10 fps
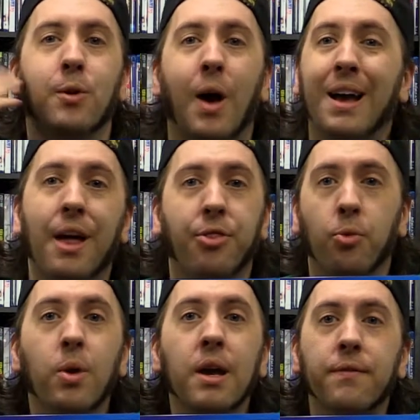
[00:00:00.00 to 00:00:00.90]
I got
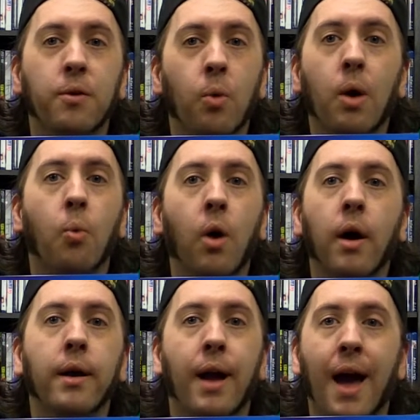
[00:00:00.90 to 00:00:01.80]
three if you want
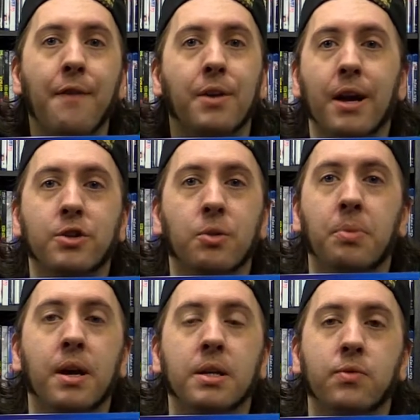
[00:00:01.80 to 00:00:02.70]
one. I have an extra
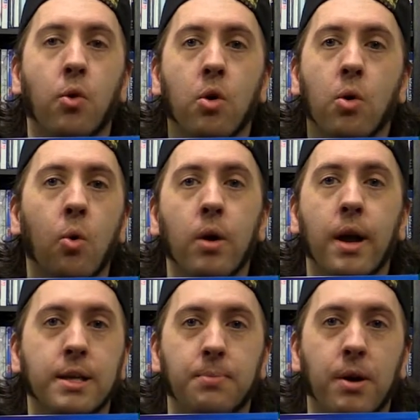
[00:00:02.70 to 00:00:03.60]
PS4 or an
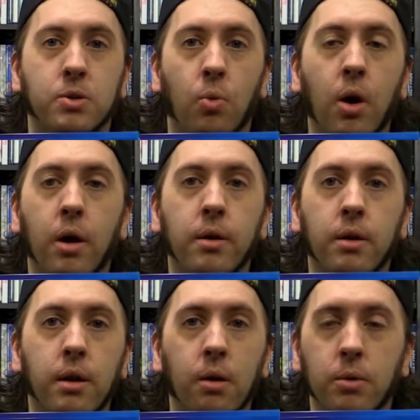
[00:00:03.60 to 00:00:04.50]
Xbox One,
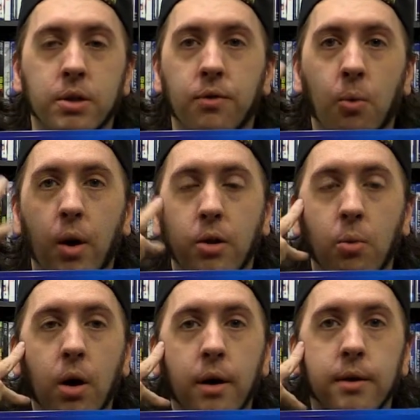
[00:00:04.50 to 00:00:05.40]
whichever one you
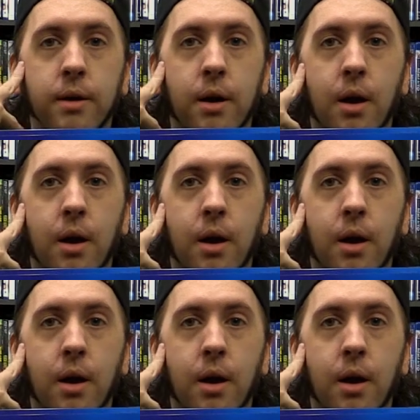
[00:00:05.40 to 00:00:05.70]
want.